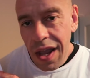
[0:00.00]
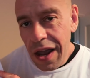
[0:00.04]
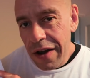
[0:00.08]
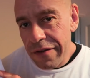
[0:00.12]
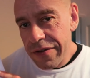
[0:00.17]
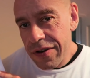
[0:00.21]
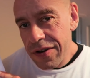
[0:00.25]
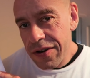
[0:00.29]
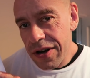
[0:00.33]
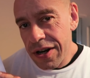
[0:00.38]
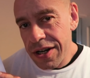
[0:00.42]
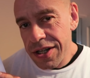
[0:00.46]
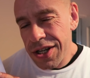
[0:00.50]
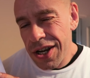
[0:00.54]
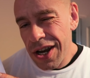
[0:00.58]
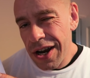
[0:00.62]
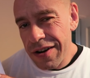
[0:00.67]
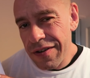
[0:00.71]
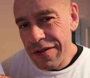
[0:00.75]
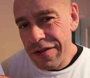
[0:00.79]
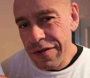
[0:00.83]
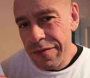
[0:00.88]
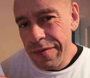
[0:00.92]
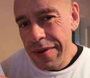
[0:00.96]
Have you guys
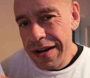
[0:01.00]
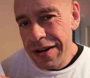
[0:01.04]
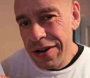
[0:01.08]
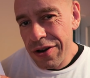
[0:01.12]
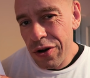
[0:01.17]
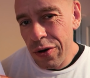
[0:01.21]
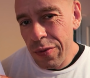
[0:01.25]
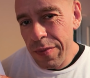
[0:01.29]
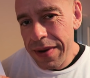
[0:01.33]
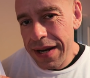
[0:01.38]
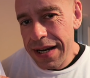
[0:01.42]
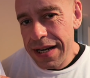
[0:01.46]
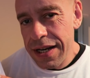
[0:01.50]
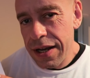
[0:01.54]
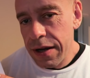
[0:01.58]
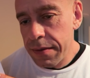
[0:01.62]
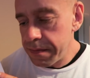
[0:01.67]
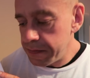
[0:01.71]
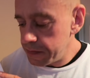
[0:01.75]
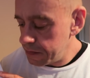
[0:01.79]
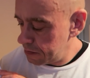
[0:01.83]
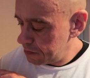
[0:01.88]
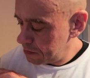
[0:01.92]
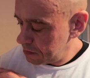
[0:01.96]
heard of the medical
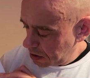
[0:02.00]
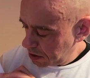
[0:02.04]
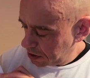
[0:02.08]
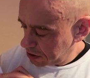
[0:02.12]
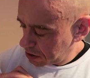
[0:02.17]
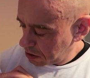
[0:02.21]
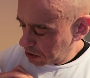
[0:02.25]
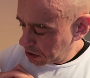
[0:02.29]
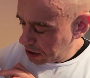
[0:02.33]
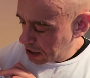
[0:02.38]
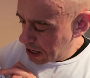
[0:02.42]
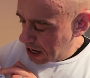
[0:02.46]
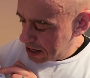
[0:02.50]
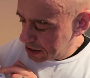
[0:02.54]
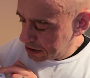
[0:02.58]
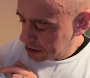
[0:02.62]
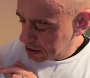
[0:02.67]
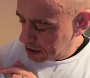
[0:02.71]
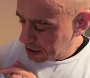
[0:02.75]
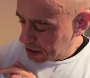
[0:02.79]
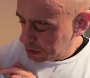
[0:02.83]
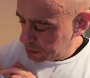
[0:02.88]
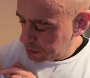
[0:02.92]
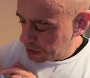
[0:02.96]
medium? This guy,
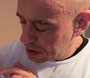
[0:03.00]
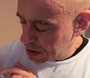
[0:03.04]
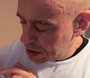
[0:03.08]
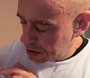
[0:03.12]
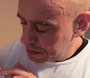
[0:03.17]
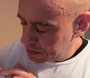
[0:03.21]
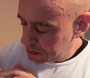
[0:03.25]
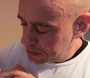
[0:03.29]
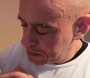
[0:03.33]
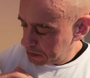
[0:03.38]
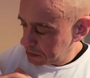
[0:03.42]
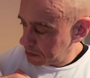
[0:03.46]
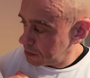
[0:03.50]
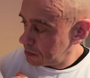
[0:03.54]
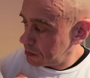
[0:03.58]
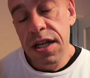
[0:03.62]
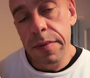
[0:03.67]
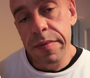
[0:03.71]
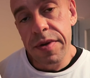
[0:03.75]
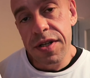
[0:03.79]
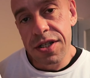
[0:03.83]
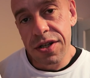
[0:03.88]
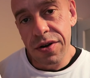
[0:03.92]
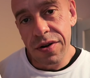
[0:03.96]
Anthony William.
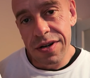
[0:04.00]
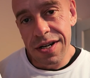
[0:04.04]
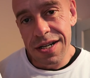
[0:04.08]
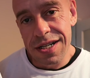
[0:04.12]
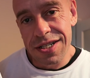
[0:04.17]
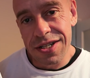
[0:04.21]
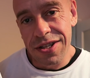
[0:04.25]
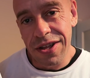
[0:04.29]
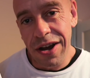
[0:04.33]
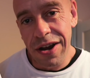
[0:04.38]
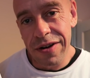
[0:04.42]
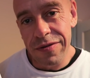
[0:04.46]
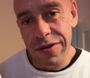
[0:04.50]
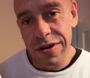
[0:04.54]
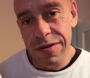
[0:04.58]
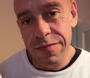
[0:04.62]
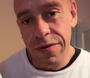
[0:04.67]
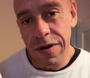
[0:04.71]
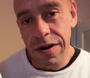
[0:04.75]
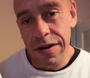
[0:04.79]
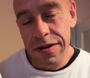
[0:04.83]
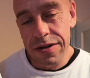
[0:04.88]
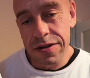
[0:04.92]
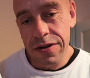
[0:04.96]
Gemma's doing his thyroid
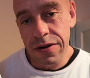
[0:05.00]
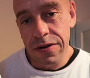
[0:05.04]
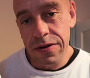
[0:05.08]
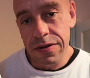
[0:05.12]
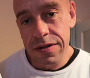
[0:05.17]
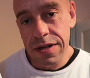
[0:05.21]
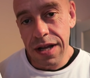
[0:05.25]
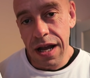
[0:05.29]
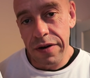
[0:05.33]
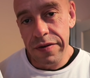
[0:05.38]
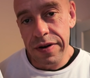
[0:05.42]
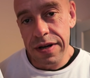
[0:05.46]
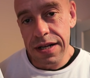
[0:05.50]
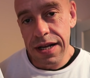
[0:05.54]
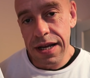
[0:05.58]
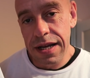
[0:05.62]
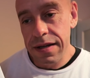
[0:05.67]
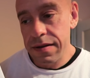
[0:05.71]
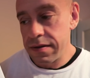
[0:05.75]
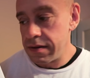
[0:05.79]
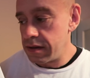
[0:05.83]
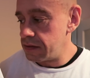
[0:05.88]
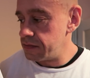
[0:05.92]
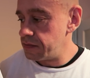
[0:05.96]
protocol
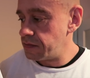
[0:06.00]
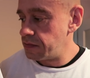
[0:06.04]
currently.